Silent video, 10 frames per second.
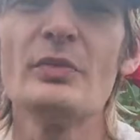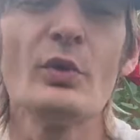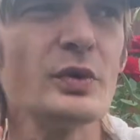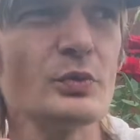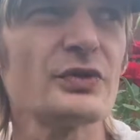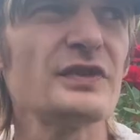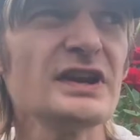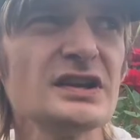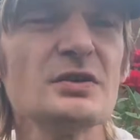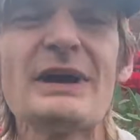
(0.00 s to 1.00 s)
but when we're
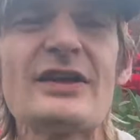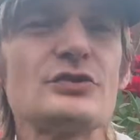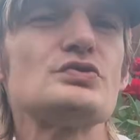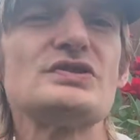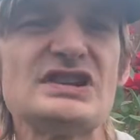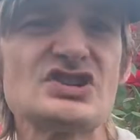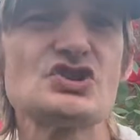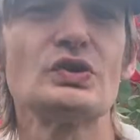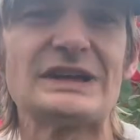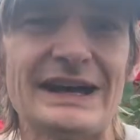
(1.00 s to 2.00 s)
thinking about the
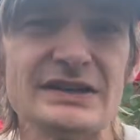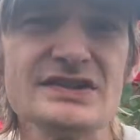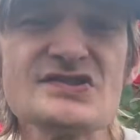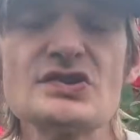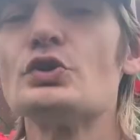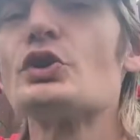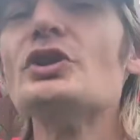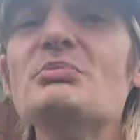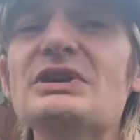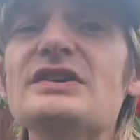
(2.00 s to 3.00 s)
traditional cuttings, you're
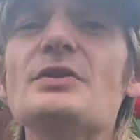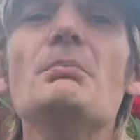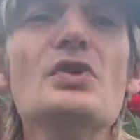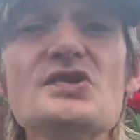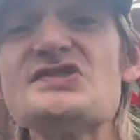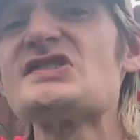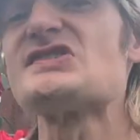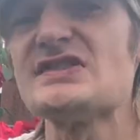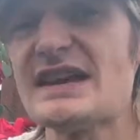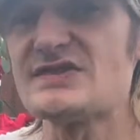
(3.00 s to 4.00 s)
going to be the most
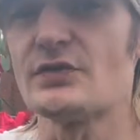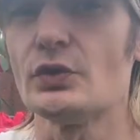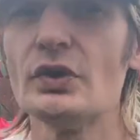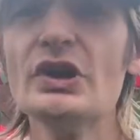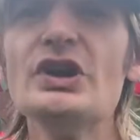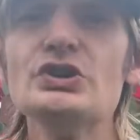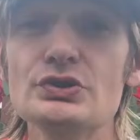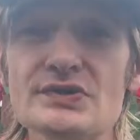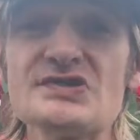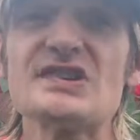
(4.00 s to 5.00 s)
successful
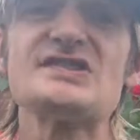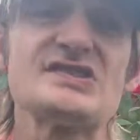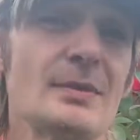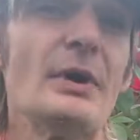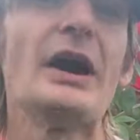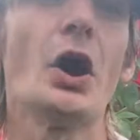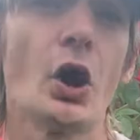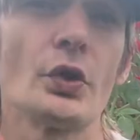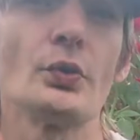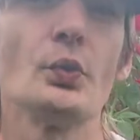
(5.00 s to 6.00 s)
using
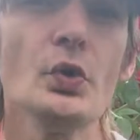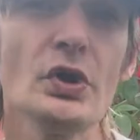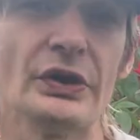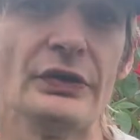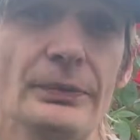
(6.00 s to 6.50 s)
semi-hard wood.